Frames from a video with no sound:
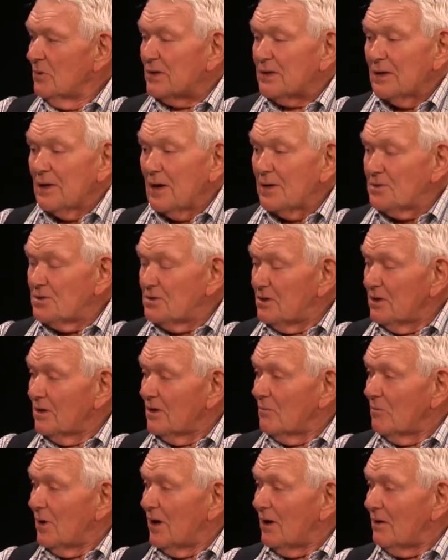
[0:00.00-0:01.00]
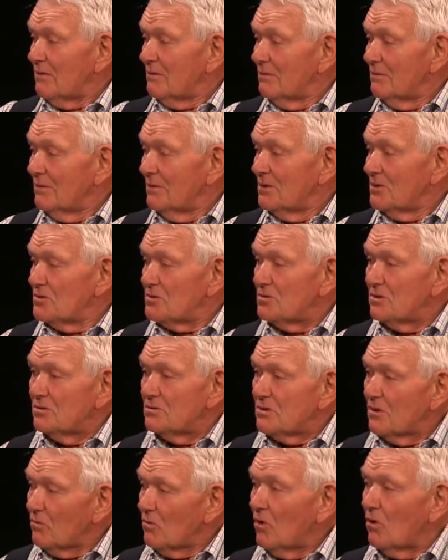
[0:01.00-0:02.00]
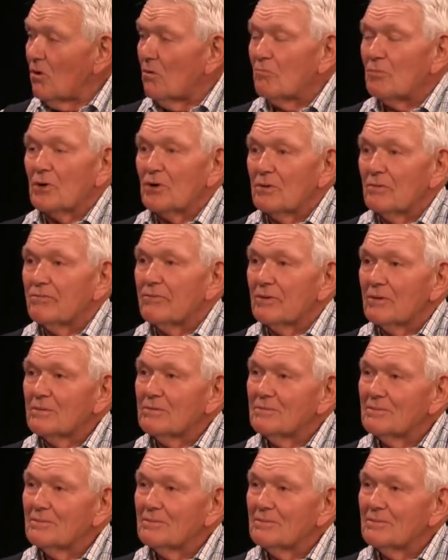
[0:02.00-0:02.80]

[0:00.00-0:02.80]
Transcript: the nice thing about these is they're all beautiful.